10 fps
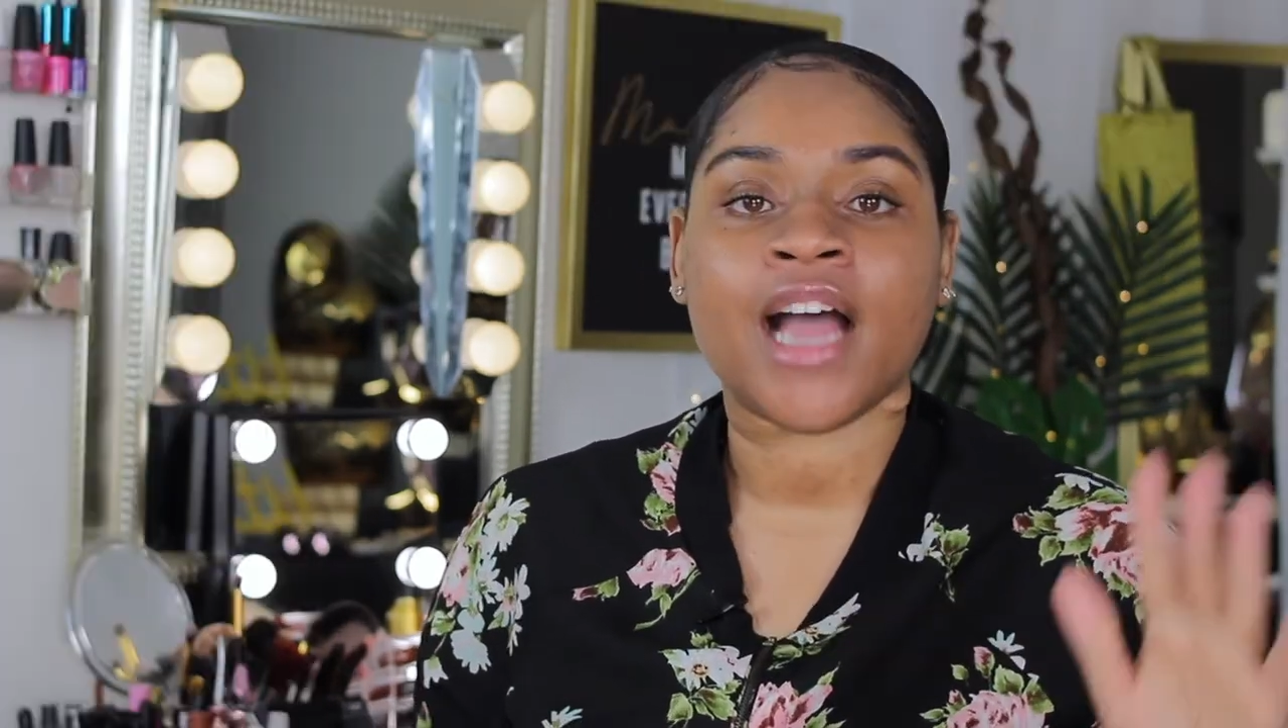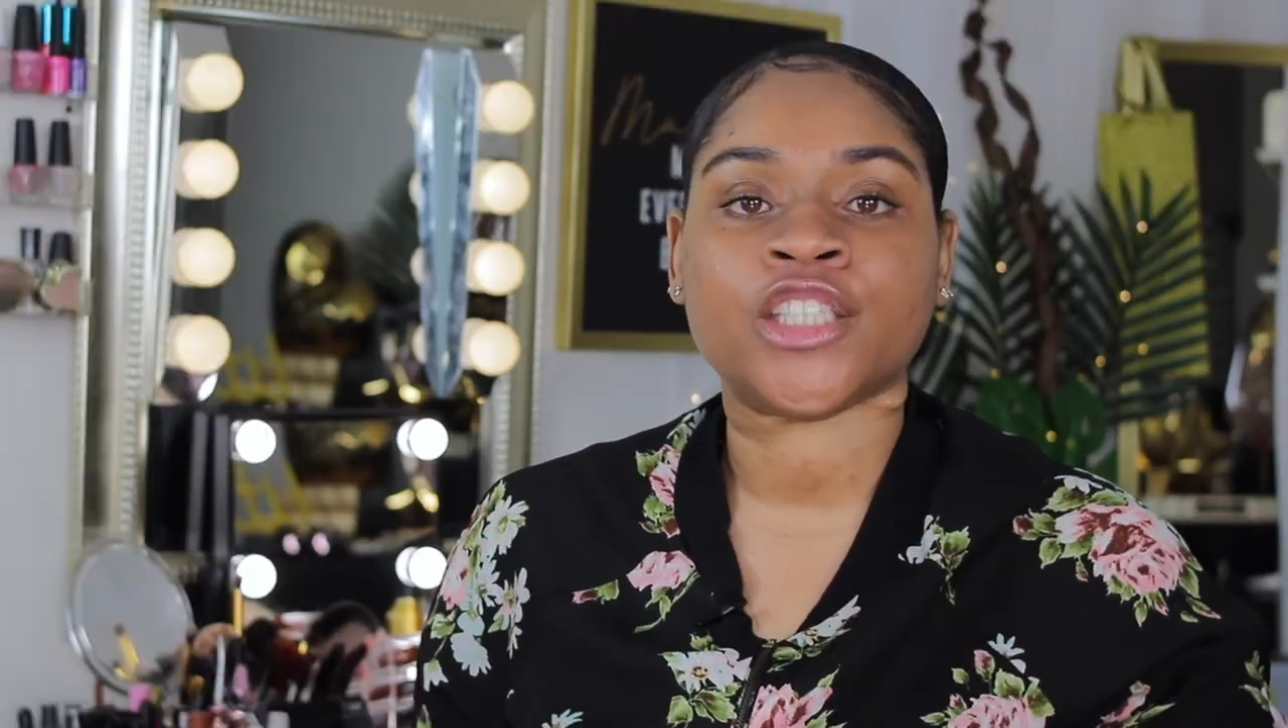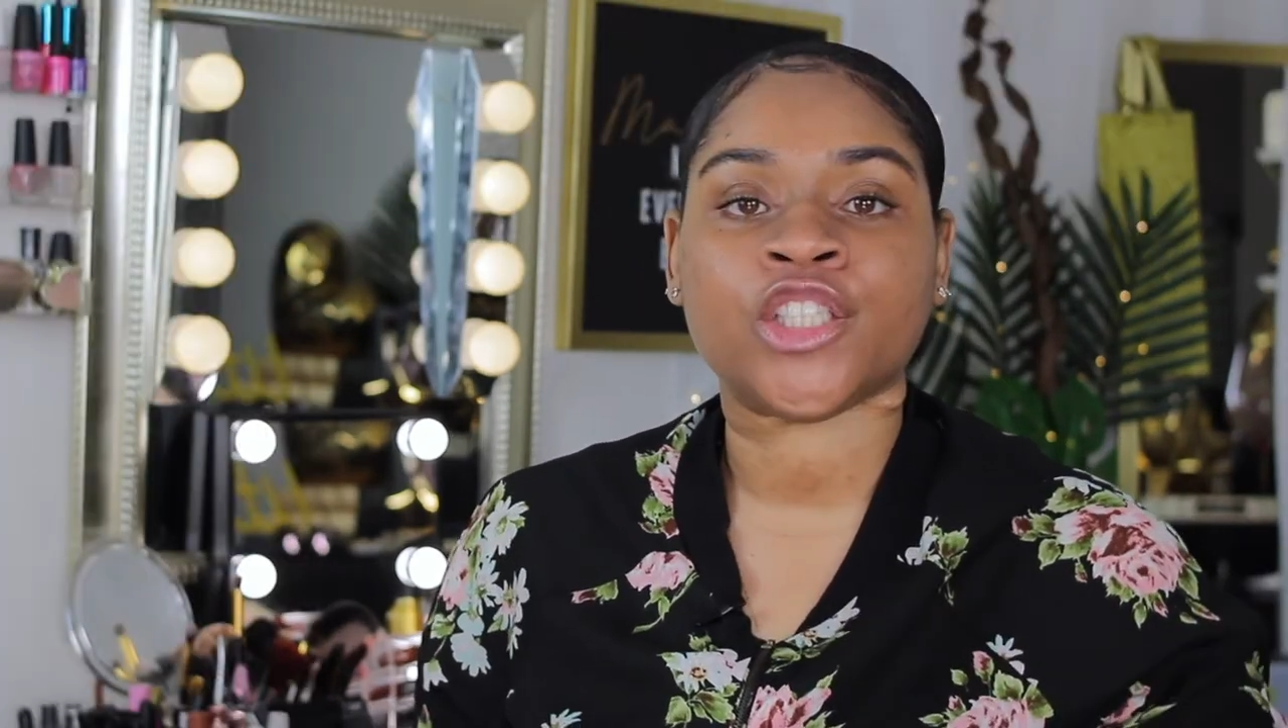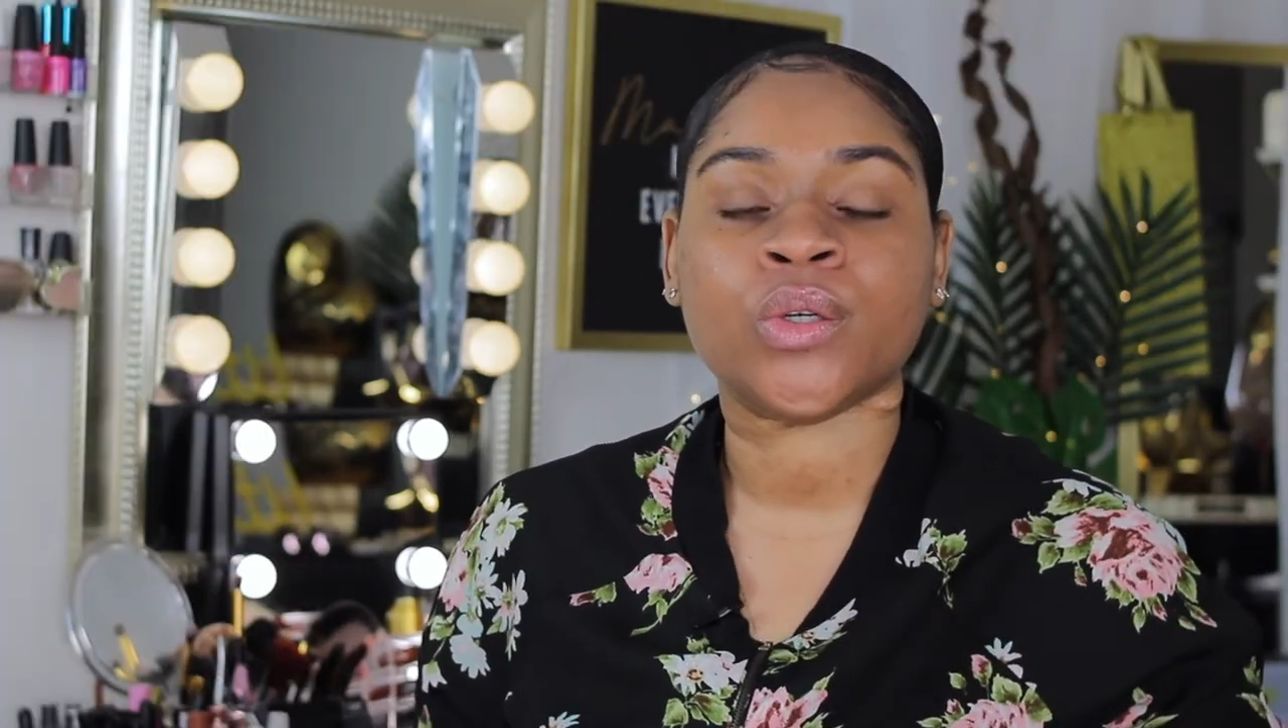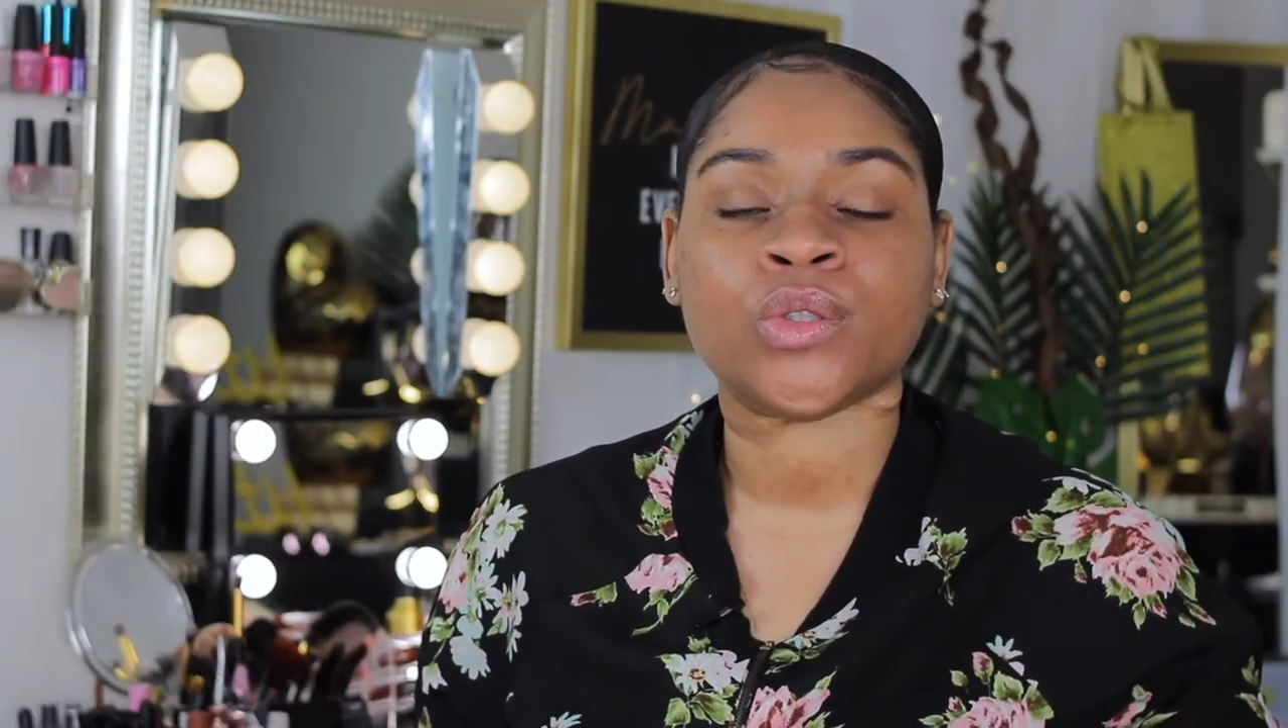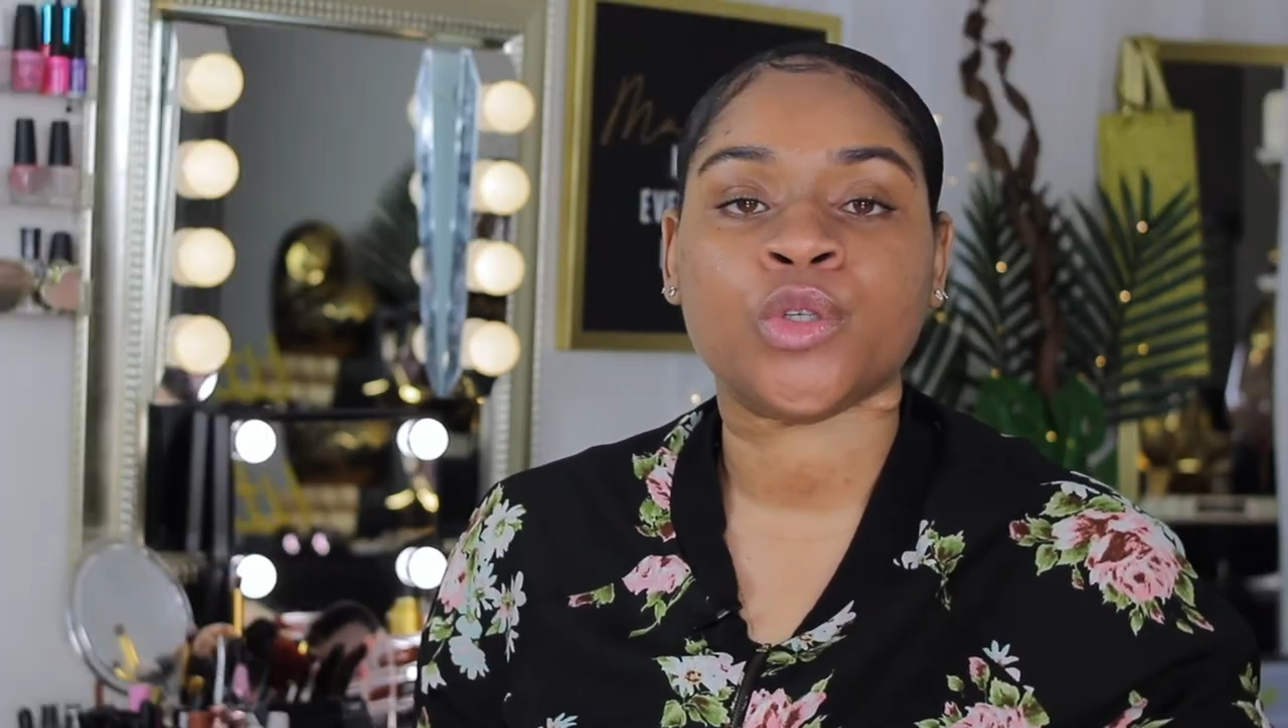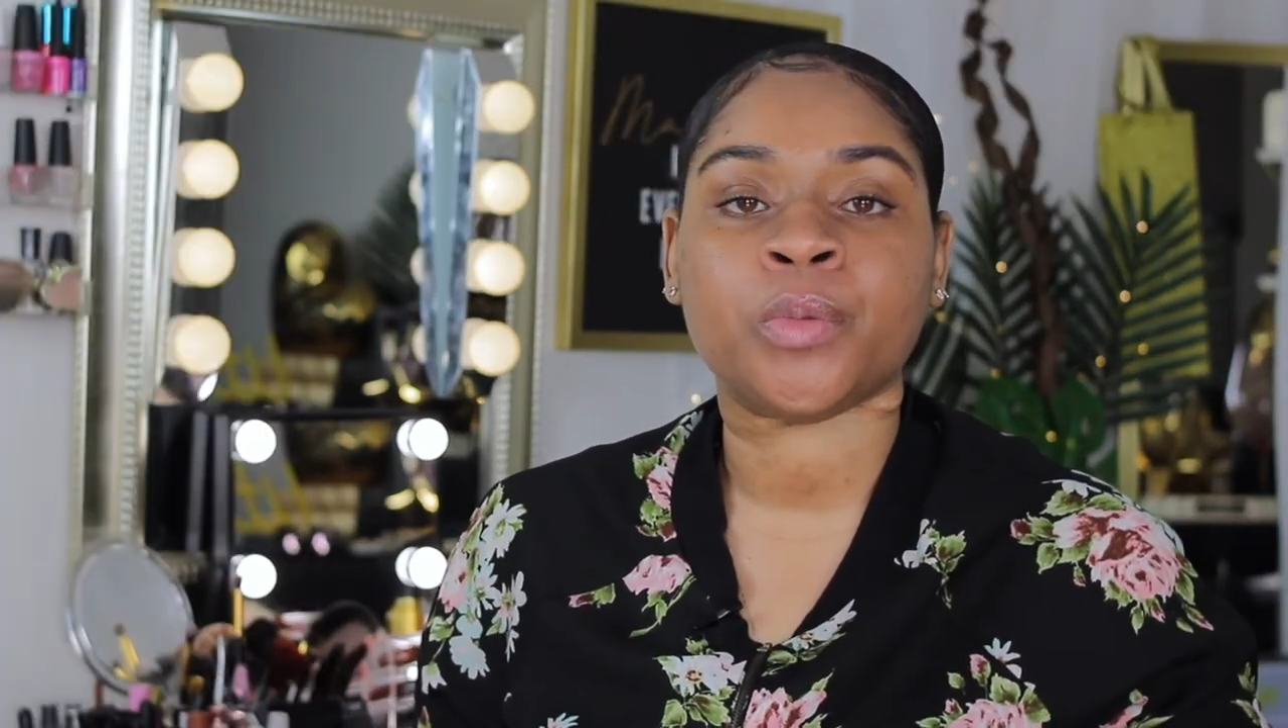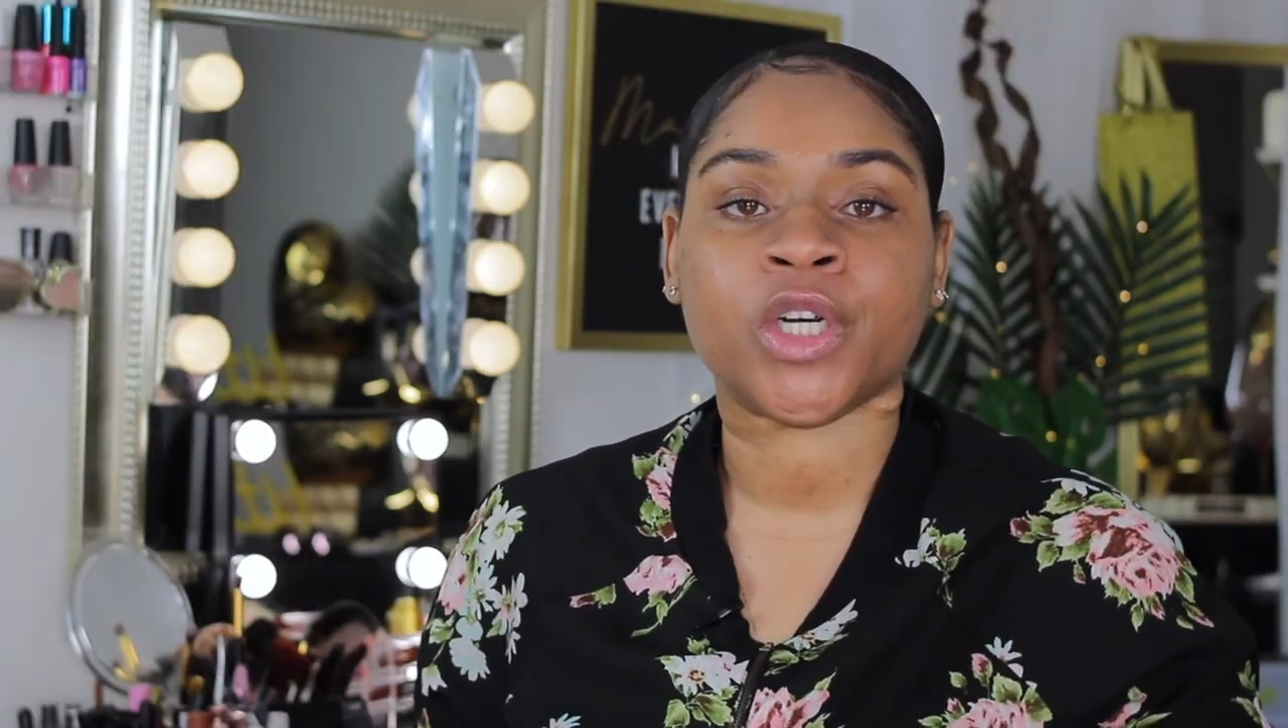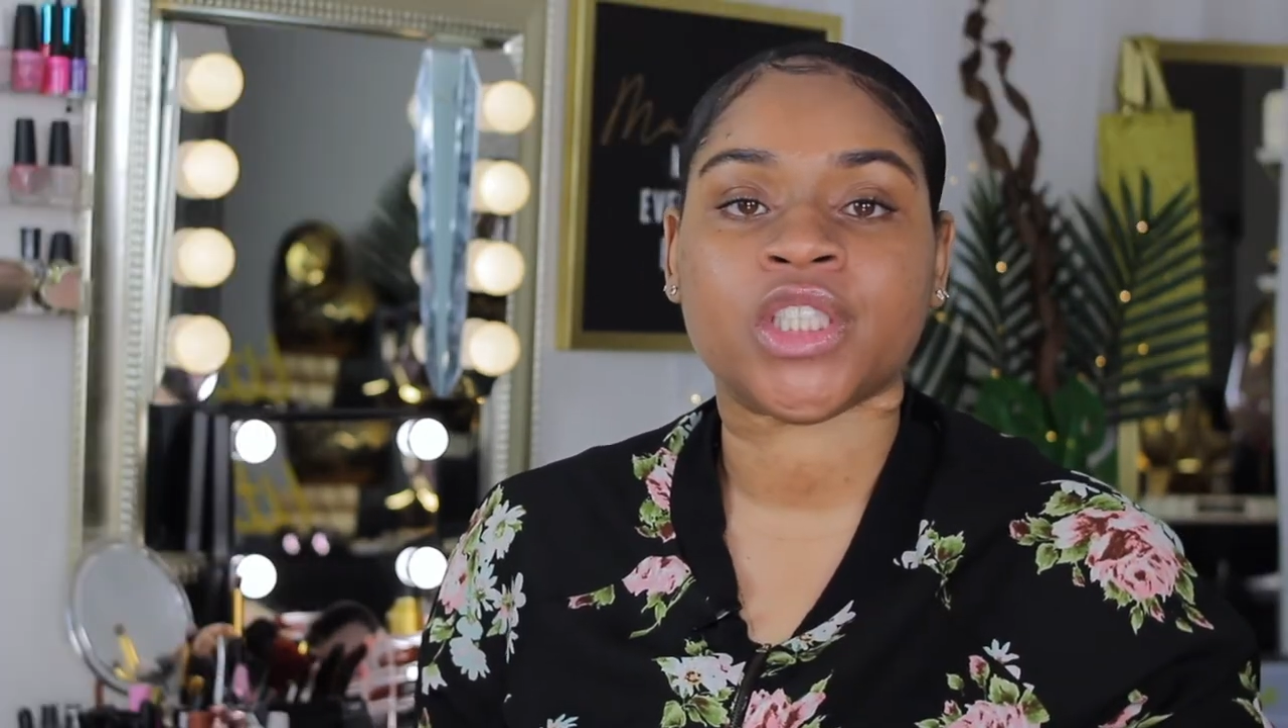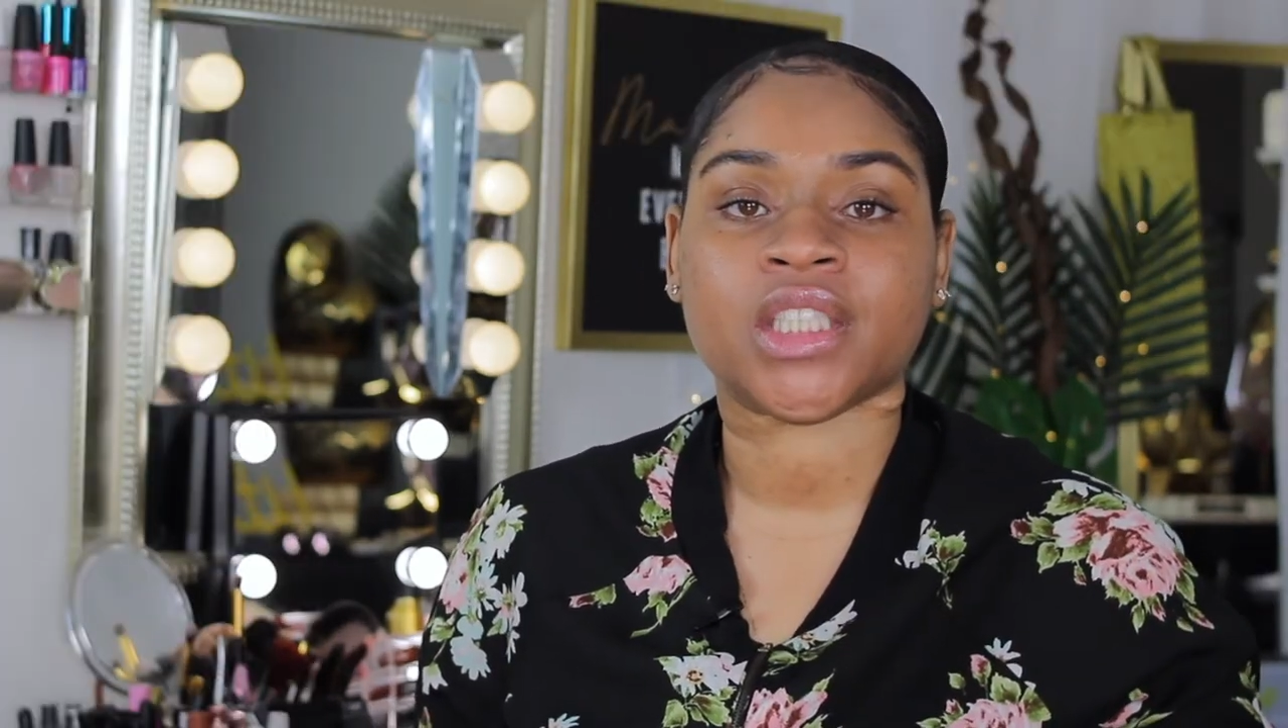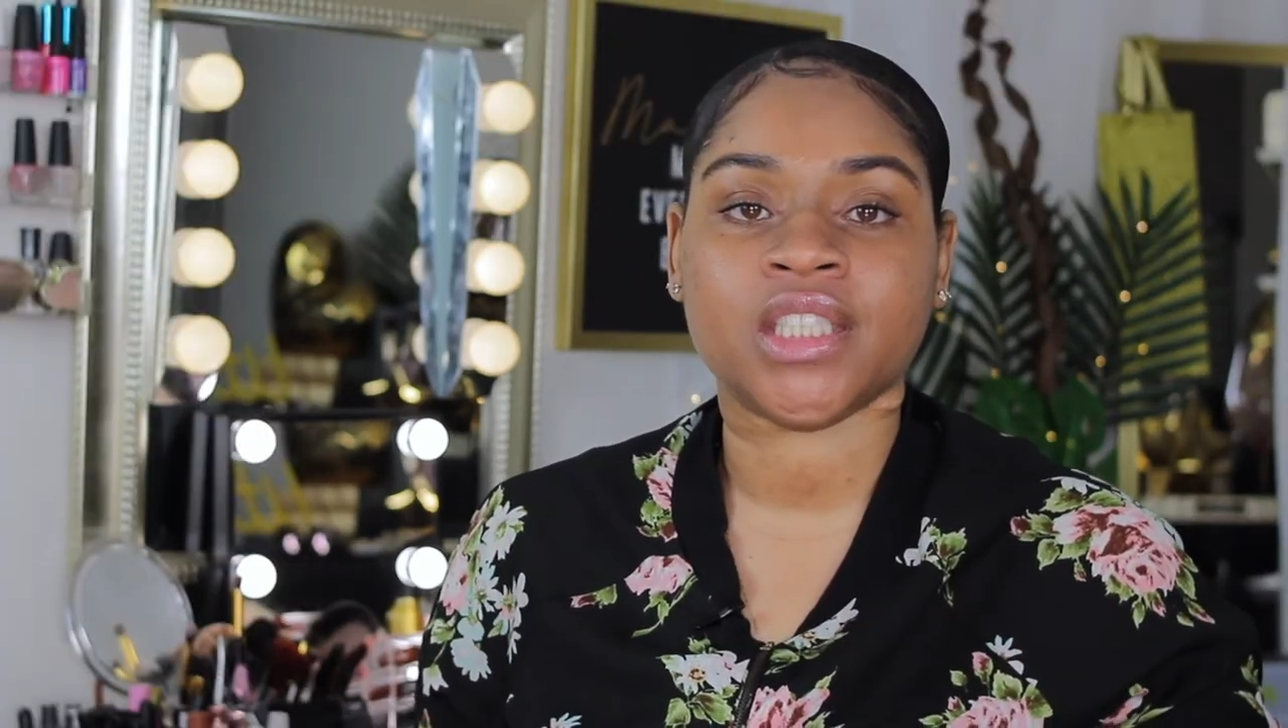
I chose to purchase